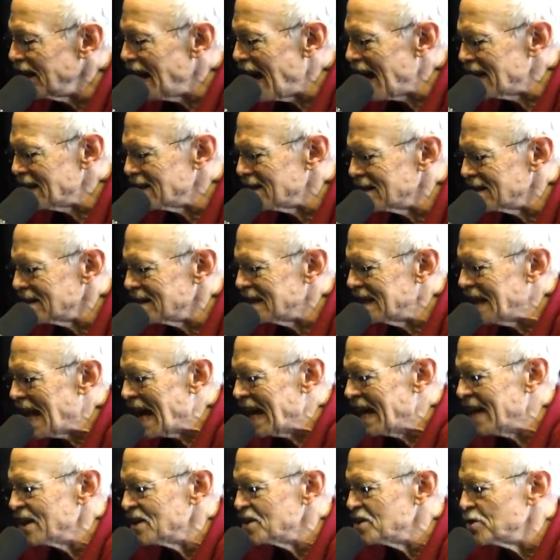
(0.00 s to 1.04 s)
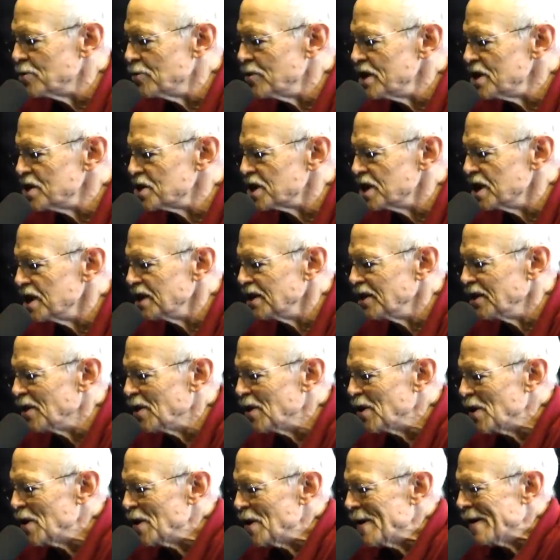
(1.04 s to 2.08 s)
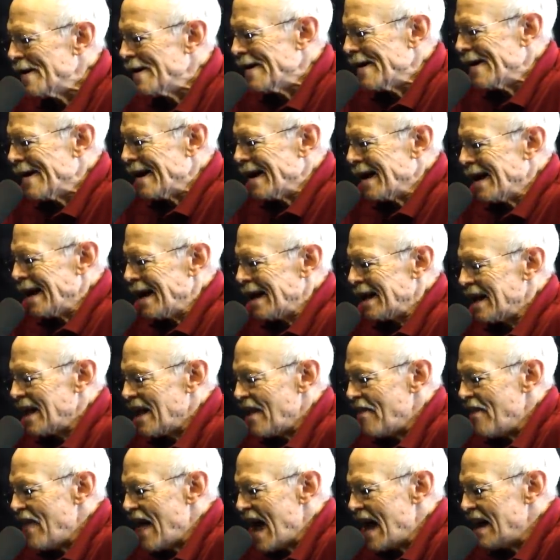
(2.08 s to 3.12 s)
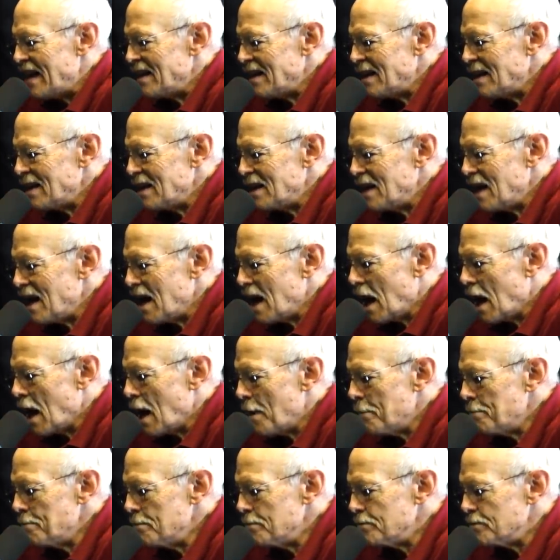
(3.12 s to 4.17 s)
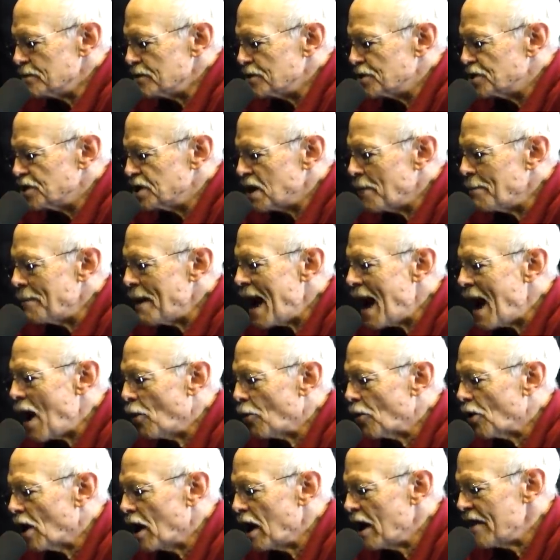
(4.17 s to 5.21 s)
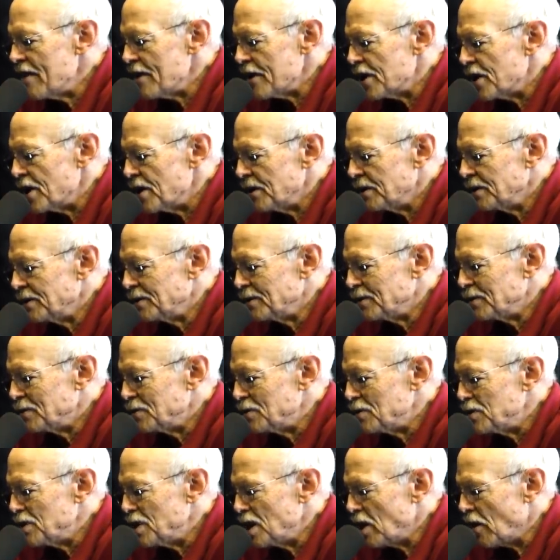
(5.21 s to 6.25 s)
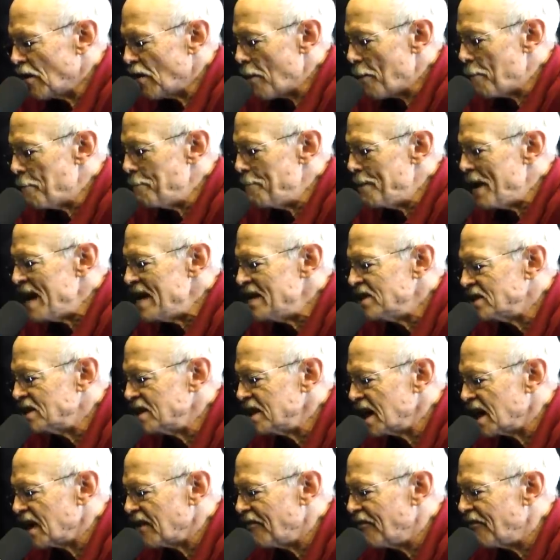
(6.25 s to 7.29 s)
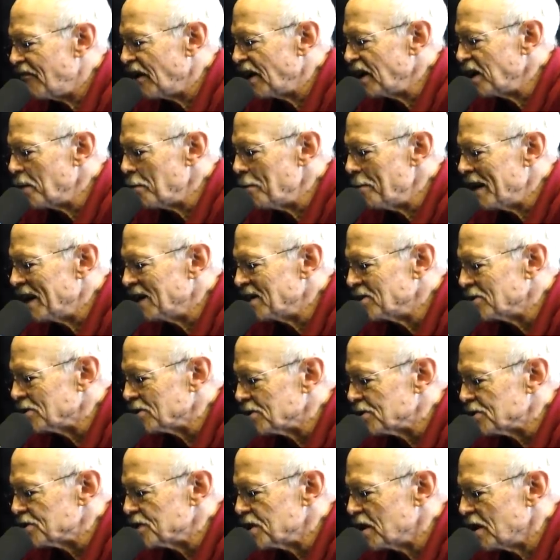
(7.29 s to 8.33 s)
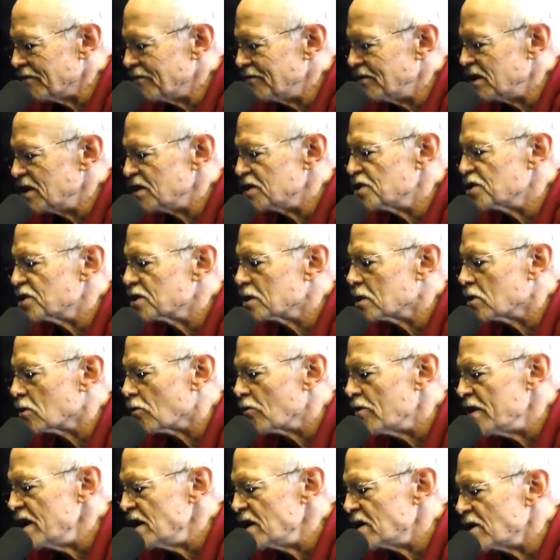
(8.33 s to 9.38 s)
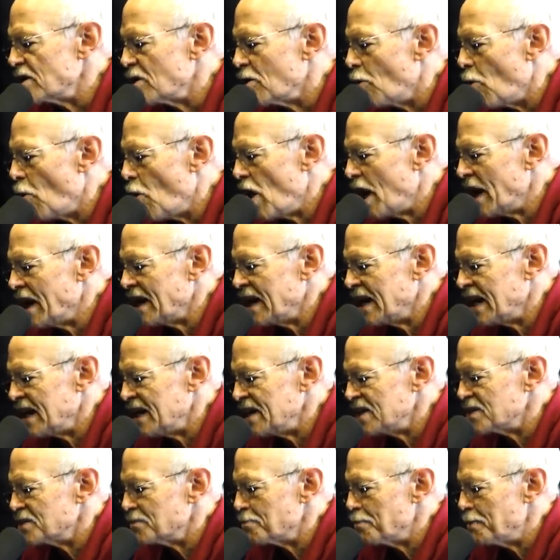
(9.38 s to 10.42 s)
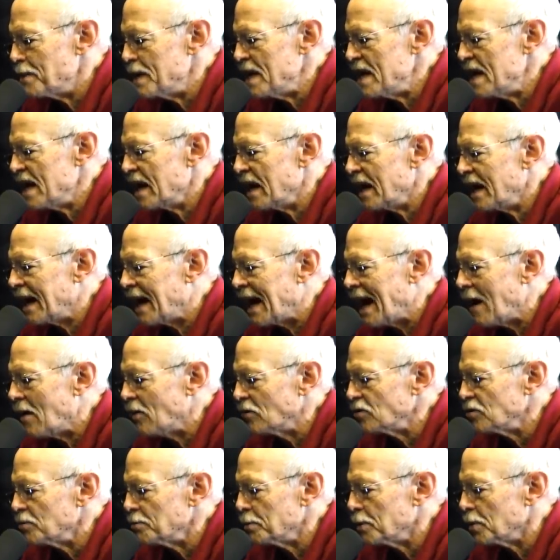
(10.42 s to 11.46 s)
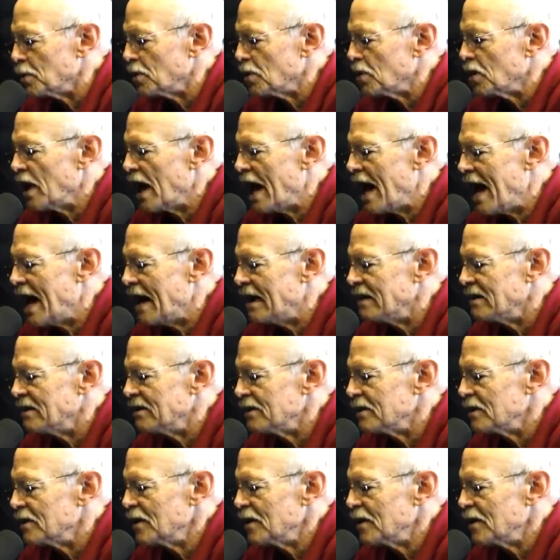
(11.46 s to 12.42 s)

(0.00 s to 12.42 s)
that that intuition that um, somehow or other, you know, the basic fundamentals of discrete quantities being countable and